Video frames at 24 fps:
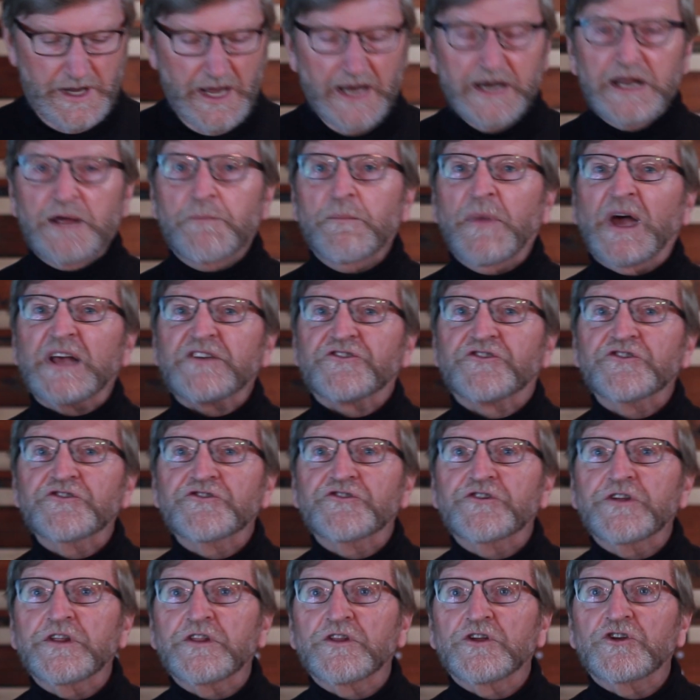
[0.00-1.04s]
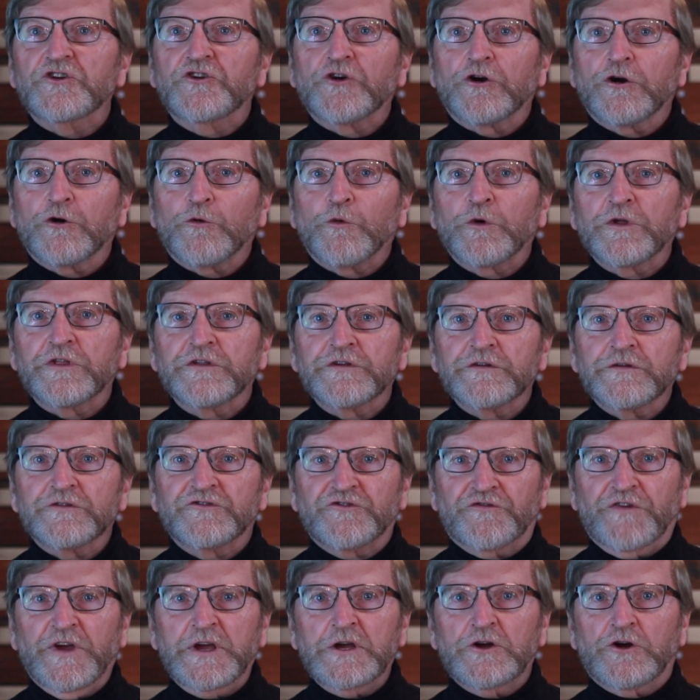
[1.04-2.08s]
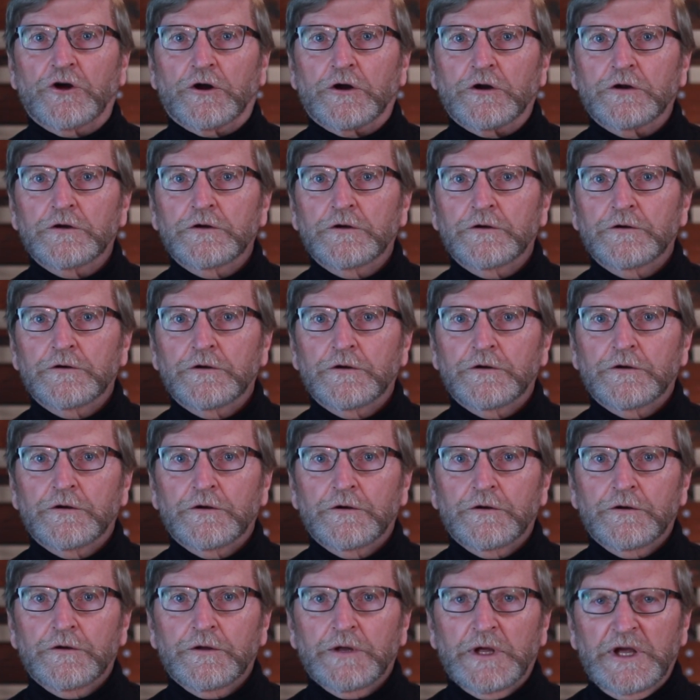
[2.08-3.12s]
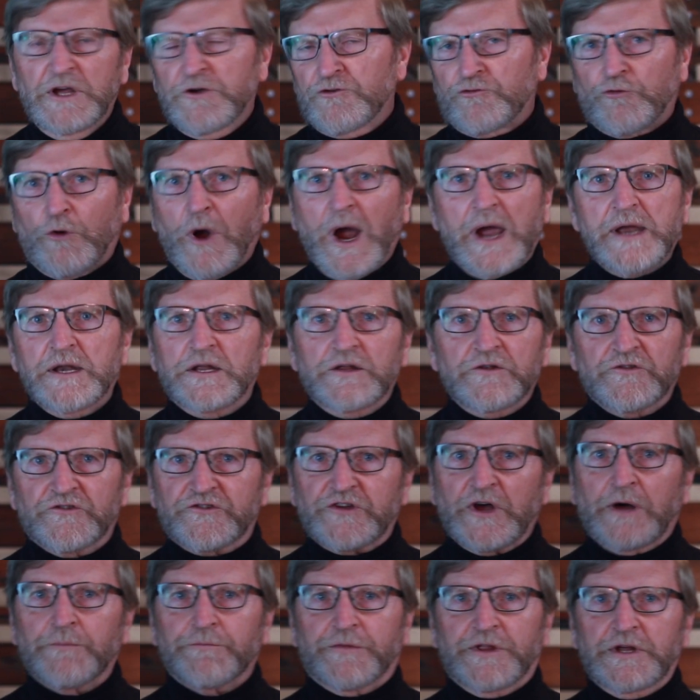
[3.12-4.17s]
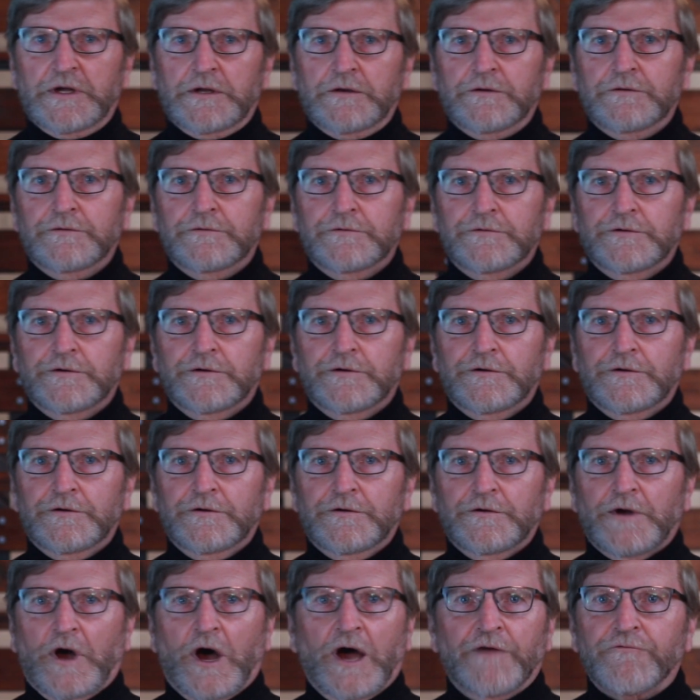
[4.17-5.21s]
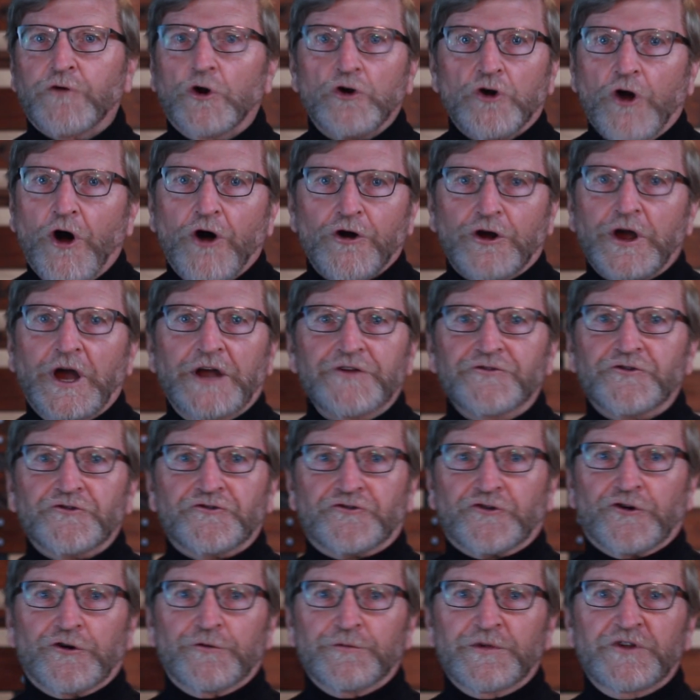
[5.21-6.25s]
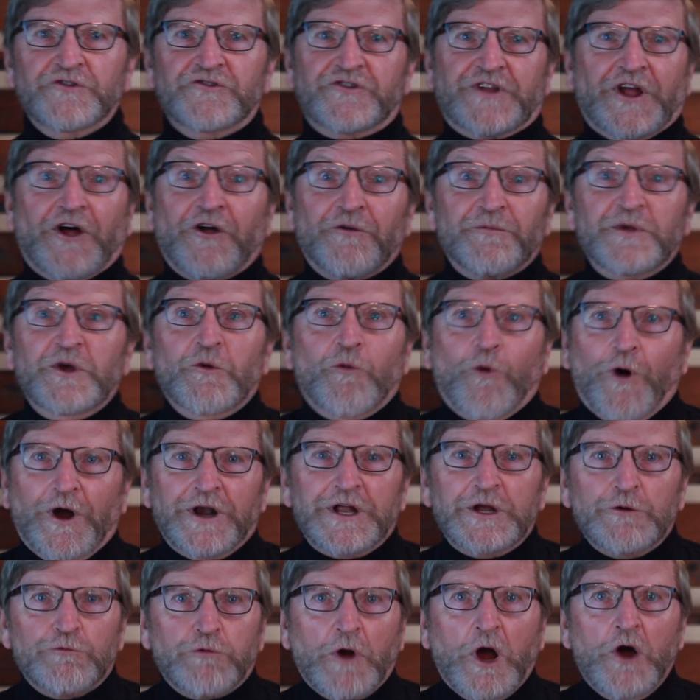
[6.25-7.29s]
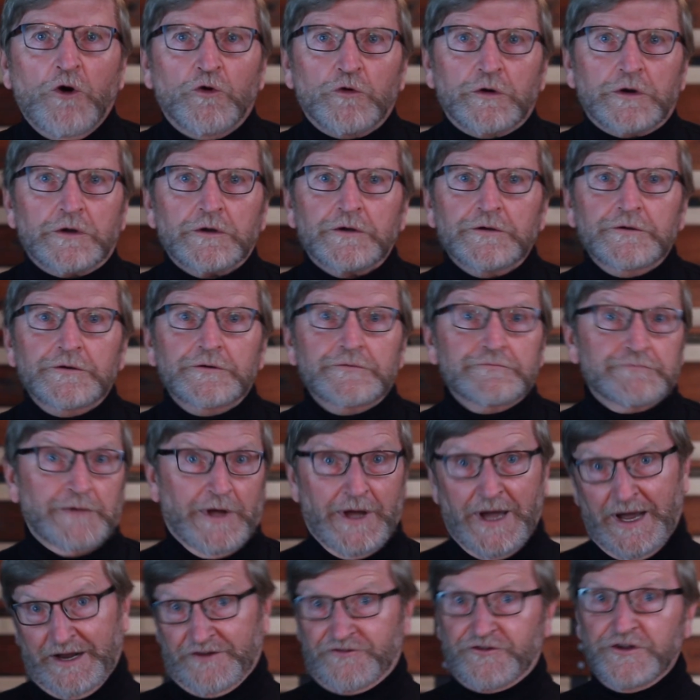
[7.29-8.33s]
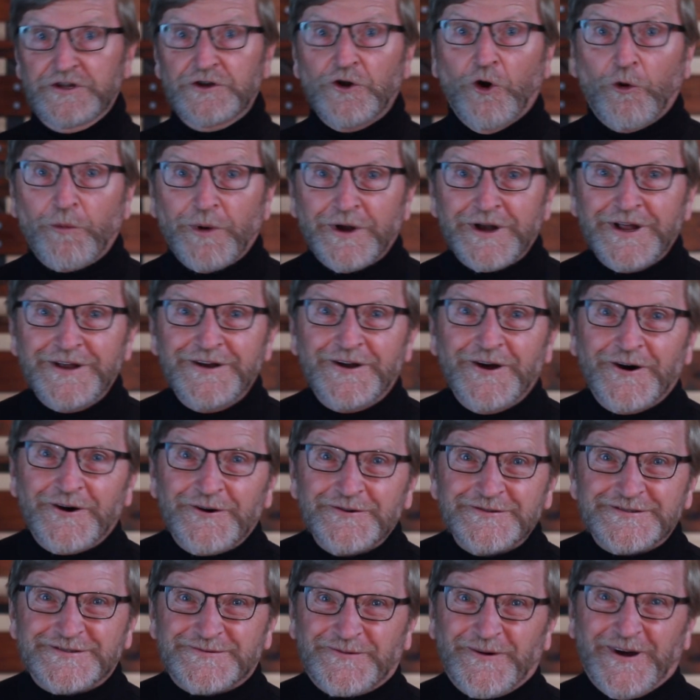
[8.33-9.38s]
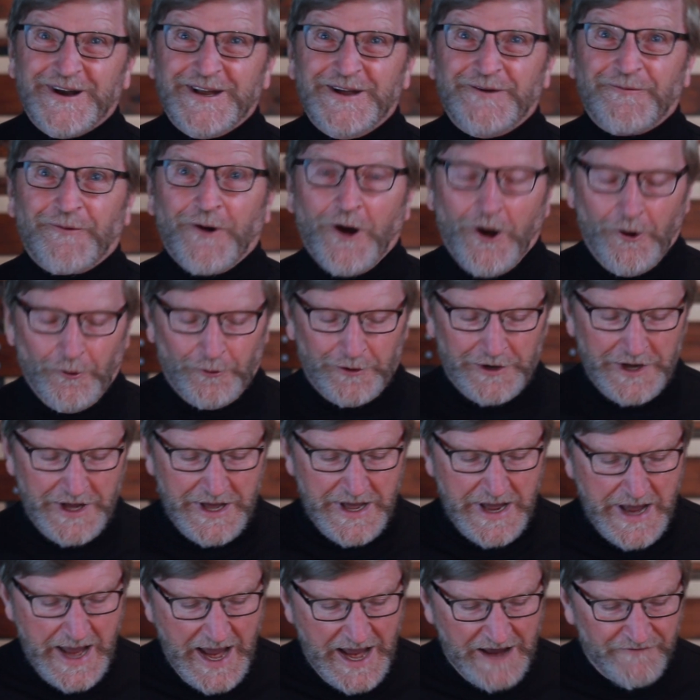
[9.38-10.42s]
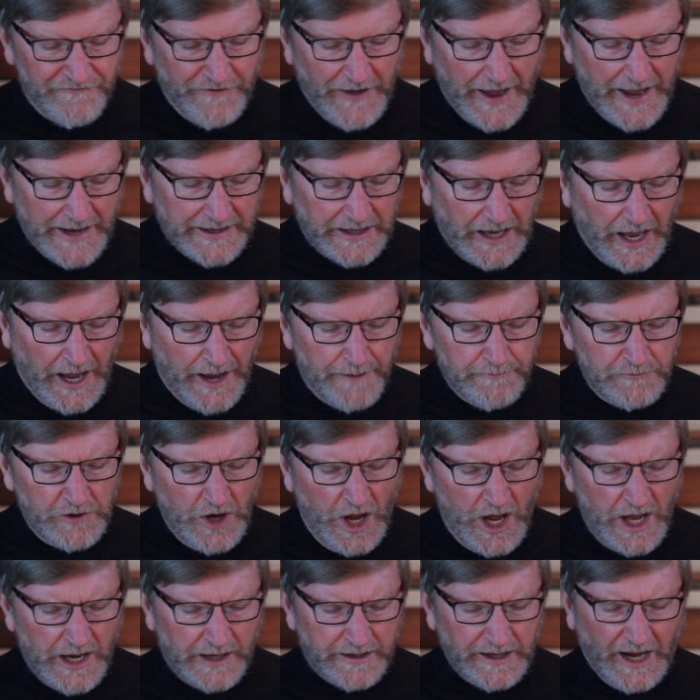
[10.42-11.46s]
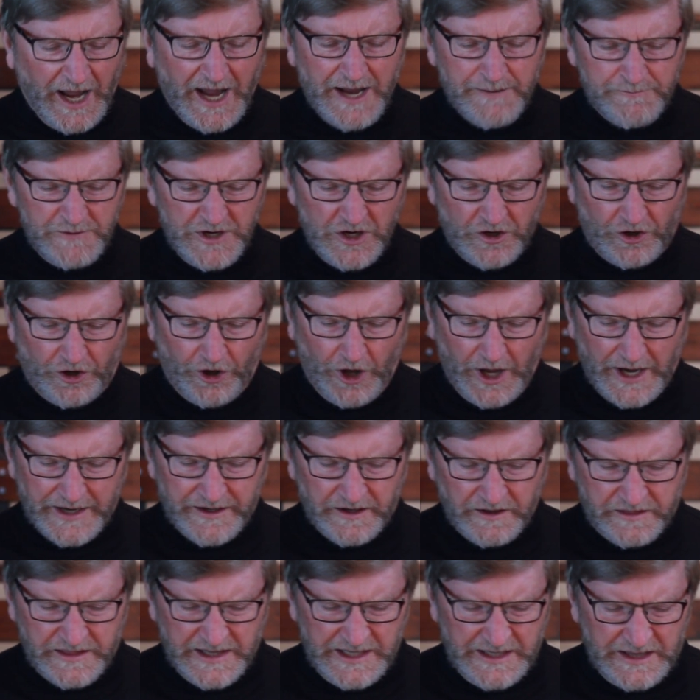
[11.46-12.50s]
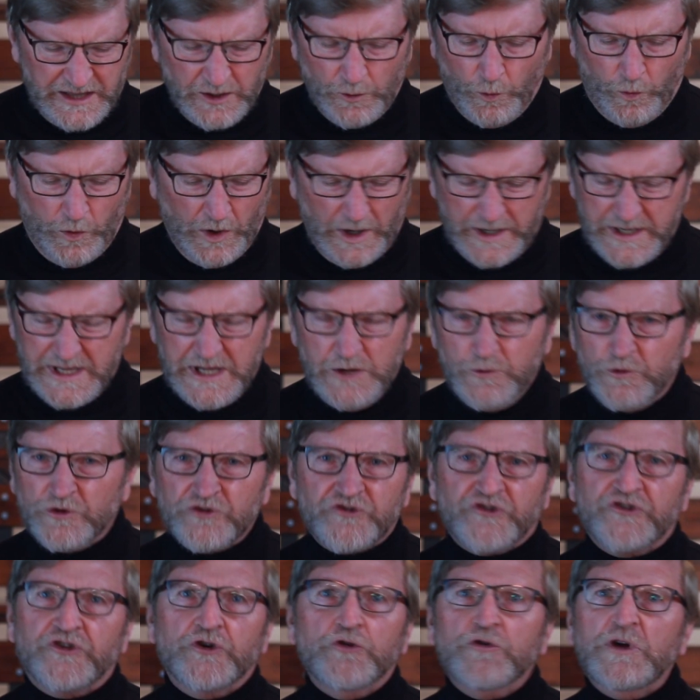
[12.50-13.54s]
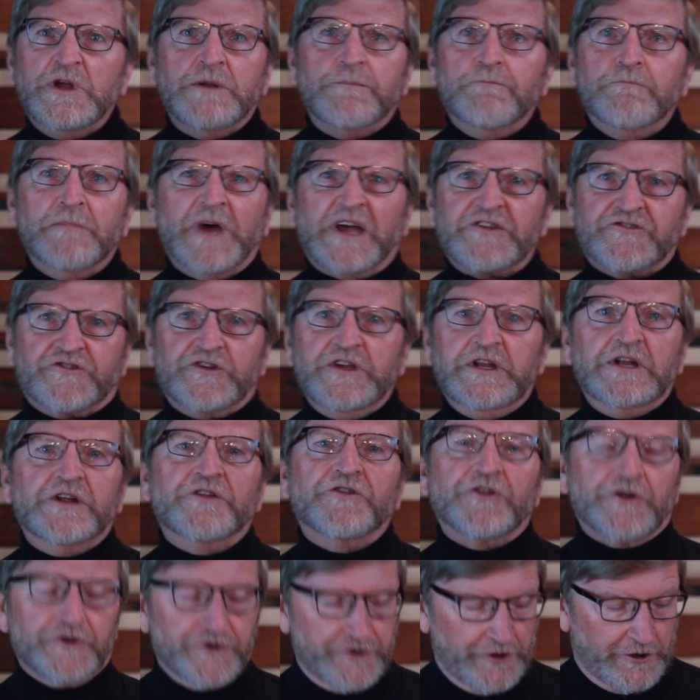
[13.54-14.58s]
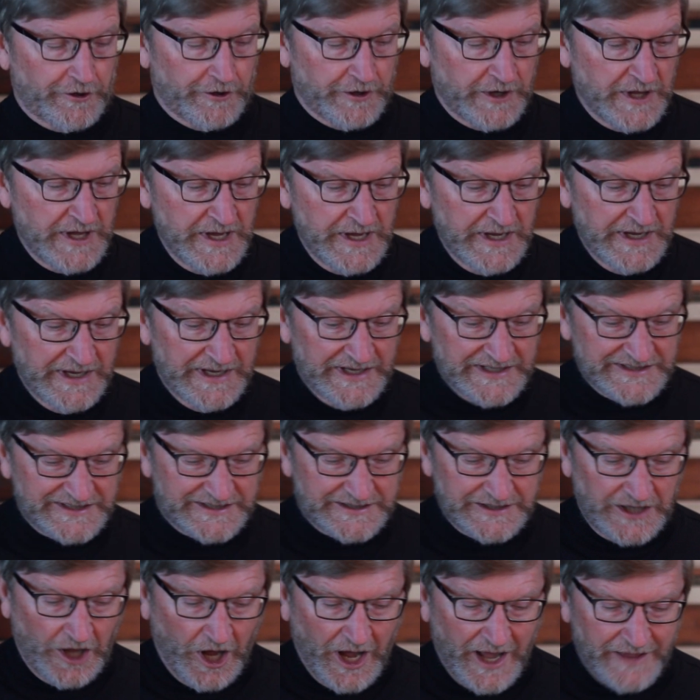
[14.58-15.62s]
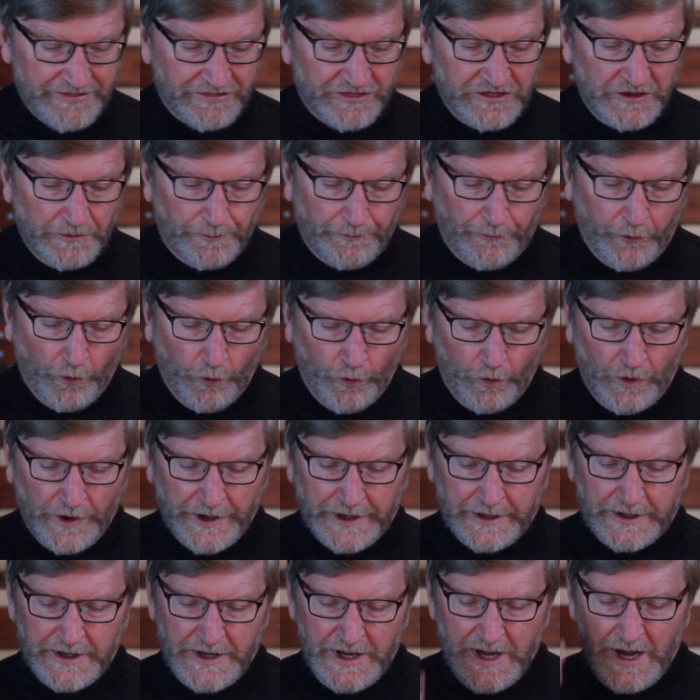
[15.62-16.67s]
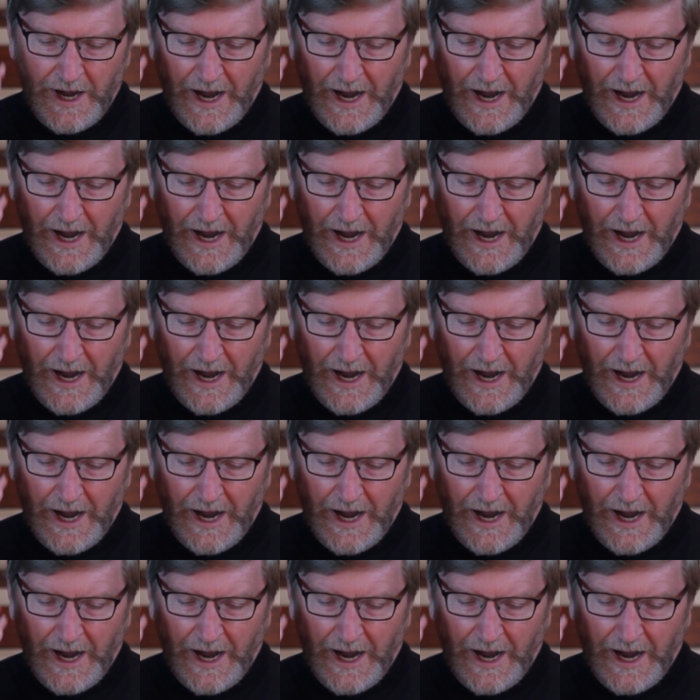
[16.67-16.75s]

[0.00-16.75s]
And he messes in the dirt with his finger. He's writing something. I've heard all kinds of sermons telling me what he wrote. Actually, nobody knows what he wrote. In fact, I'm inclined to think that what he was doing, messing in the dirt, is not the point.